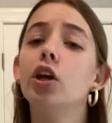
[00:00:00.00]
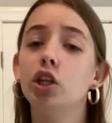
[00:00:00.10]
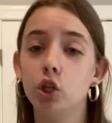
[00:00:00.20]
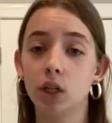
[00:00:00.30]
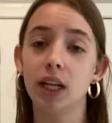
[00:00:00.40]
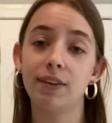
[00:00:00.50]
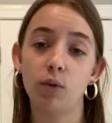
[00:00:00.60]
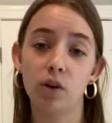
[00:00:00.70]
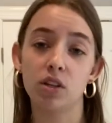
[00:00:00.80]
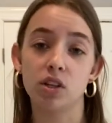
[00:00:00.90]
you can definitely
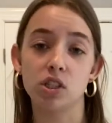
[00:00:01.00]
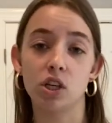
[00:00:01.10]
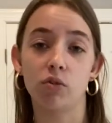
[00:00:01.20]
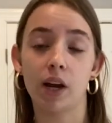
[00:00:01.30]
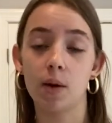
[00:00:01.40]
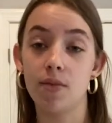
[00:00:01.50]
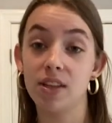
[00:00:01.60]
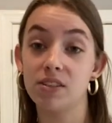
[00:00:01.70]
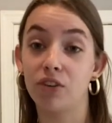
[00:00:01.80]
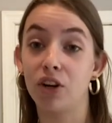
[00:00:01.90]
wear this. So recommend
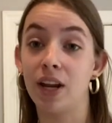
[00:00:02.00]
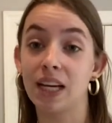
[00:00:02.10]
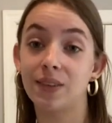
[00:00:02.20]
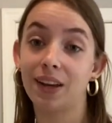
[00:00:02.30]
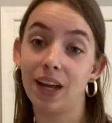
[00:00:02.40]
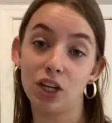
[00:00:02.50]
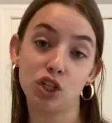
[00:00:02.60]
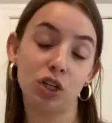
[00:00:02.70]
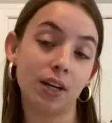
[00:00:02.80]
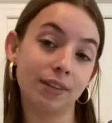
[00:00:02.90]
this for your next vacation.